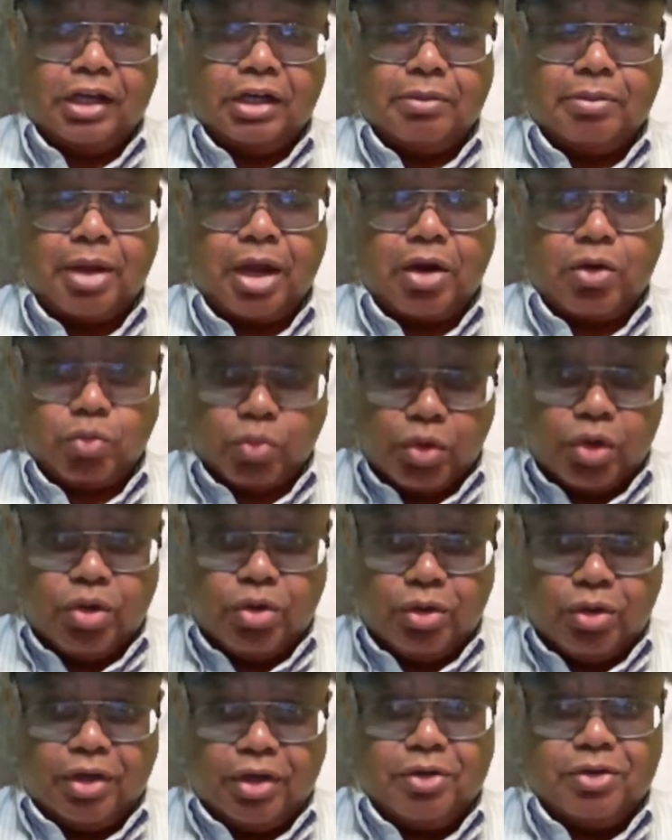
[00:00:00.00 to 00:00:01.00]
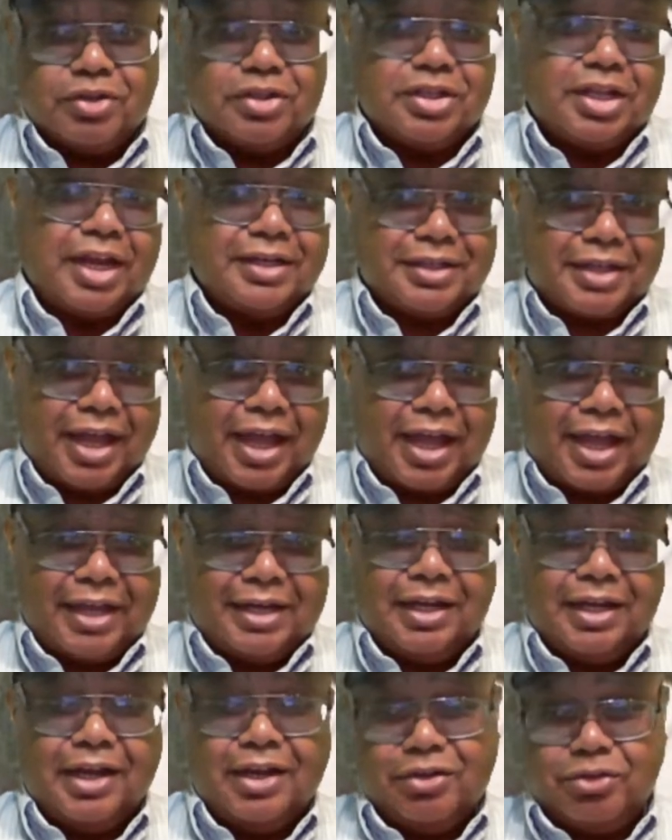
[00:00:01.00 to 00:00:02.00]
talking about rulers that
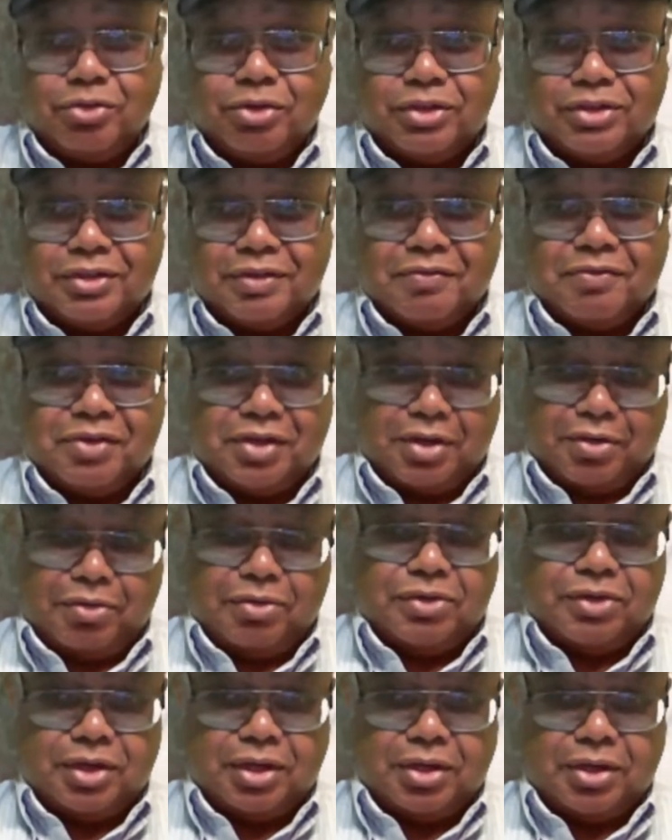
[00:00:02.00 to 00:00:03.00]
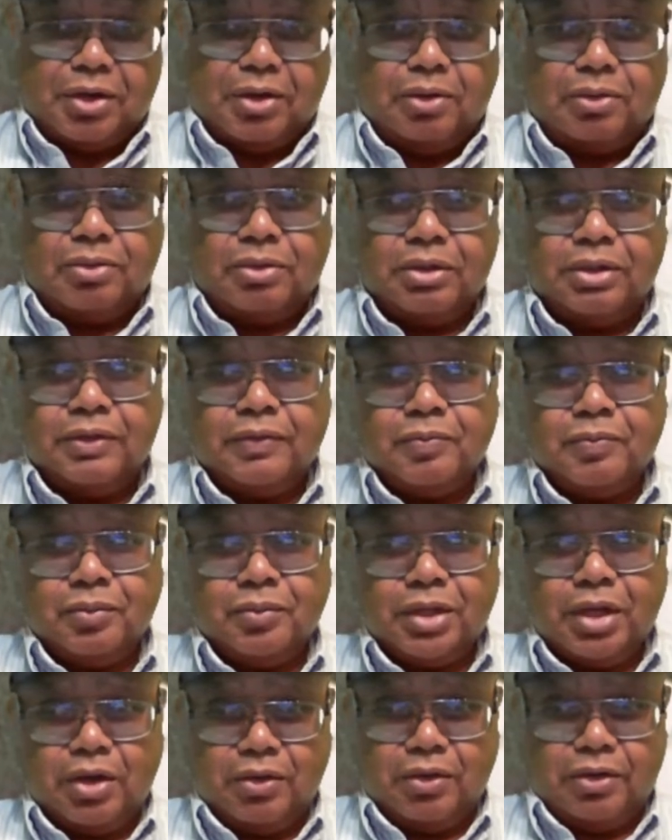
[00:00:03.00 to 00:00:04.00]
died hundreds of years ago.
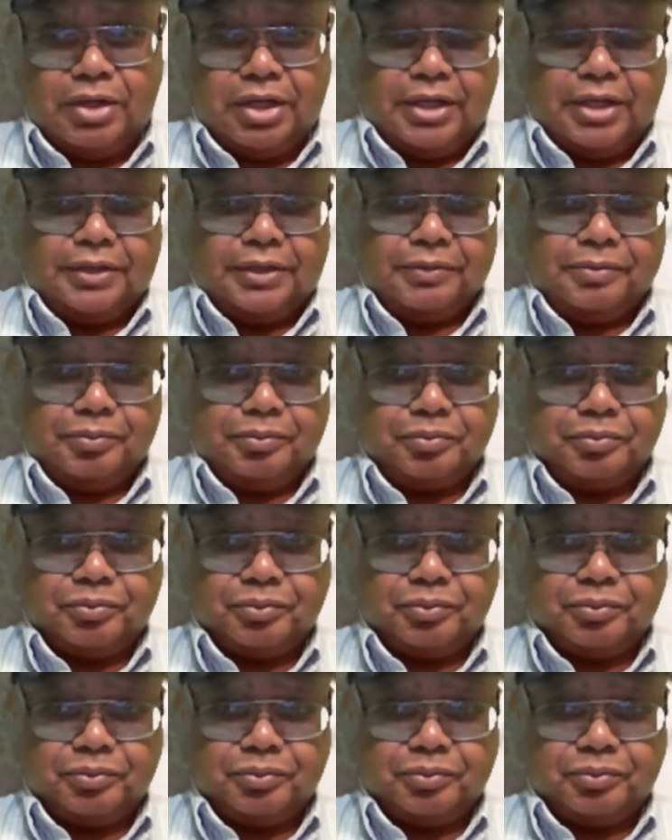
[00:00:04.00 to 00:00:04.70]
Okay.